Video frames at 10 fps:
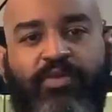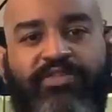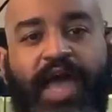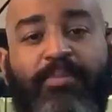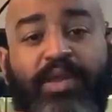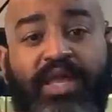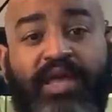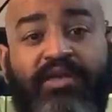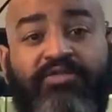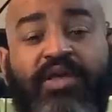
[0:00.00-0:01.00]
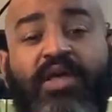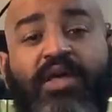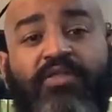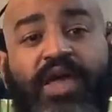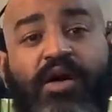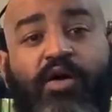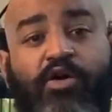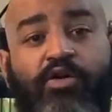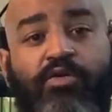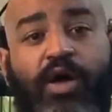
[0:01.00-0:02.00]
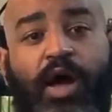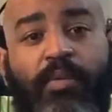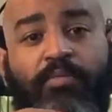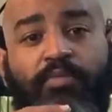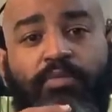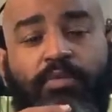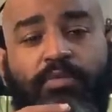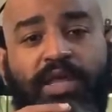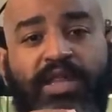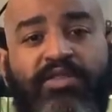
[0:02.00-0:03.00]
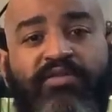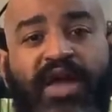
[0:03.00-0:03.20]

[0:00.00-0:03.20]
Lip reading: what's happening is they are eating their